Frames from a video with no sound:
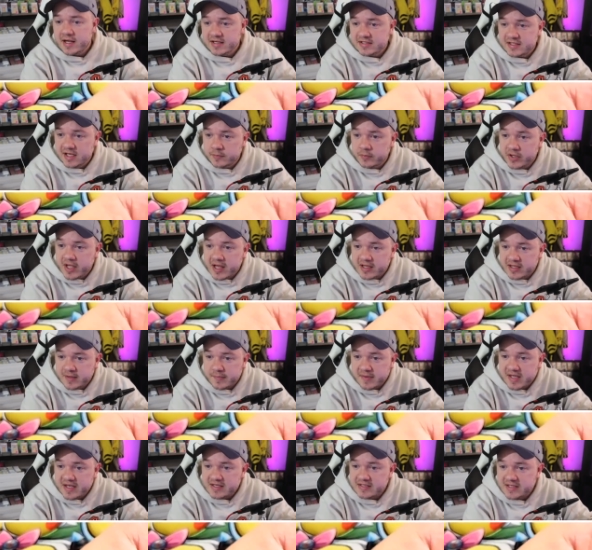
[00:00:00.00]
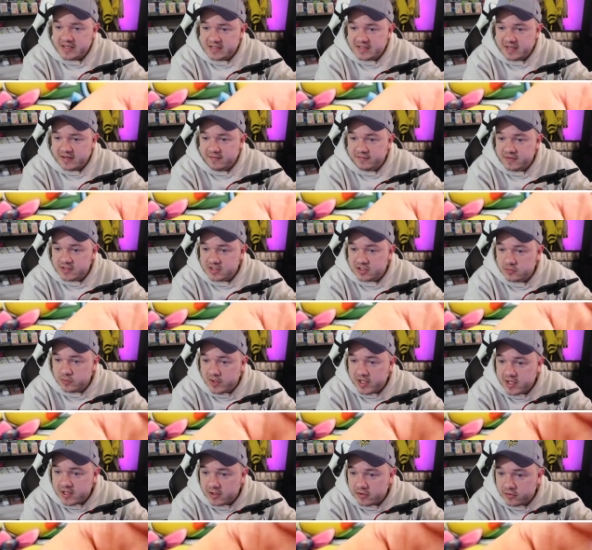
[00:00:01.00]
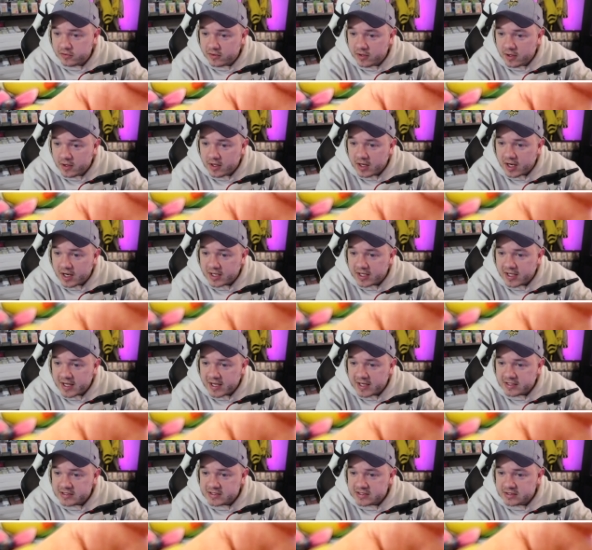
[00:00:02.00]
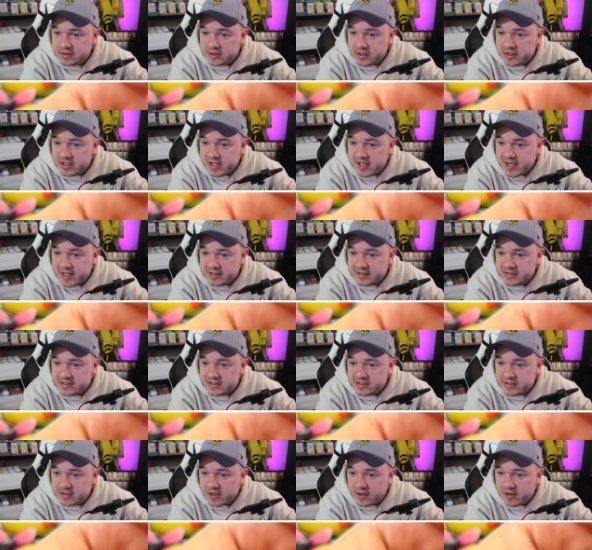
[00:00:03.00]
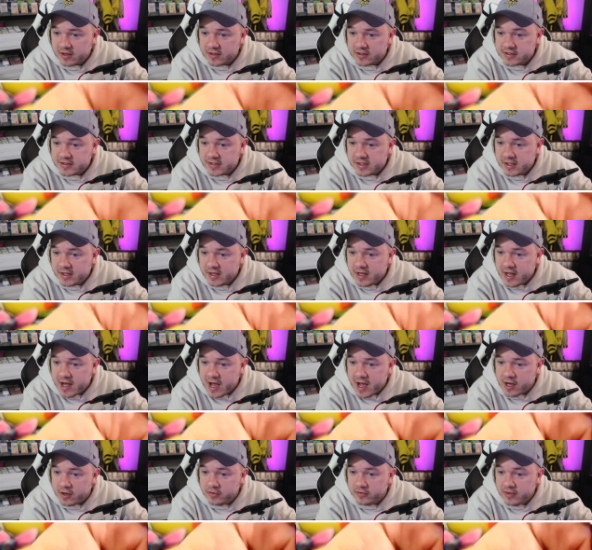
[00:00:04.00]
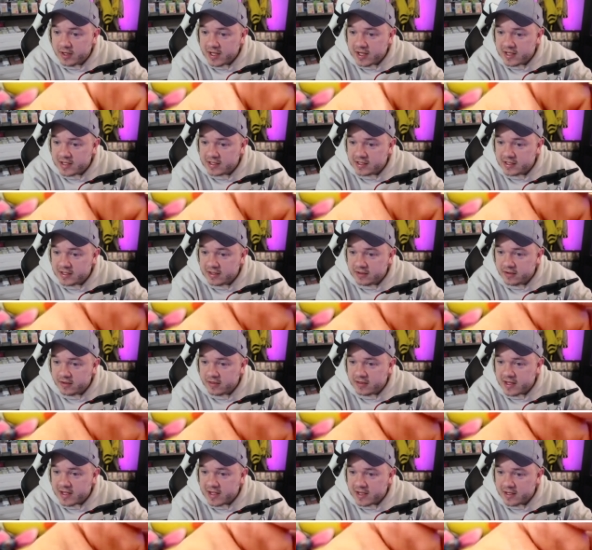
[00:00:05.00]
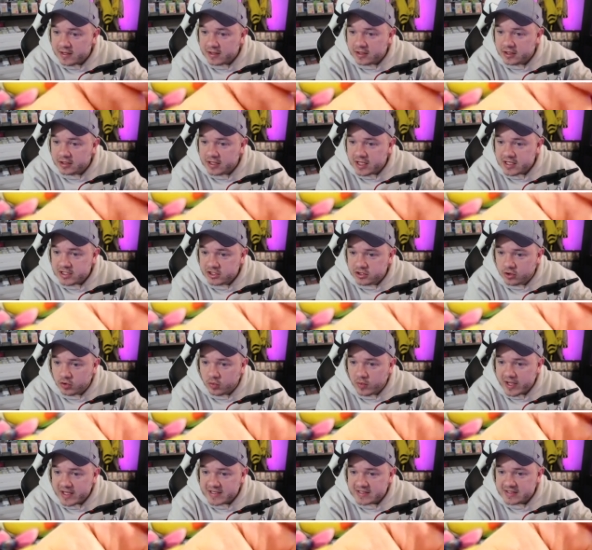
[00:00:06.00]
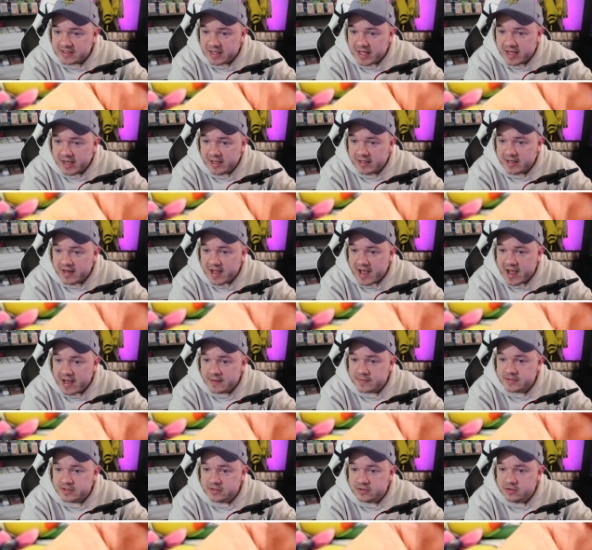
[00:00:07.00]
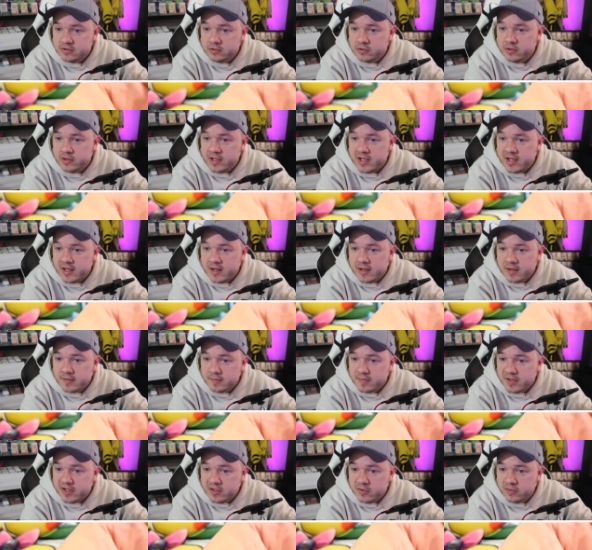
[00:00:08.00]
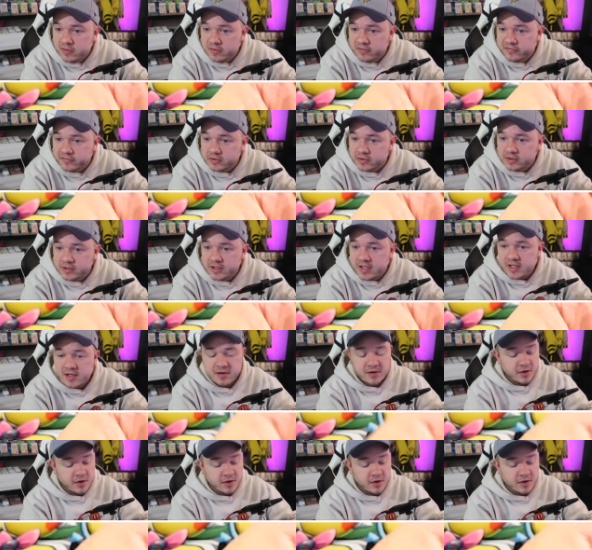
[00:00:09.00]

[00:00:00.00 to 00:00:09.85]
Next up, we got the PSA 10 of the Suicune. Again, just looking at the stars out in the glacial wasteland. Absolutely Beautiful looking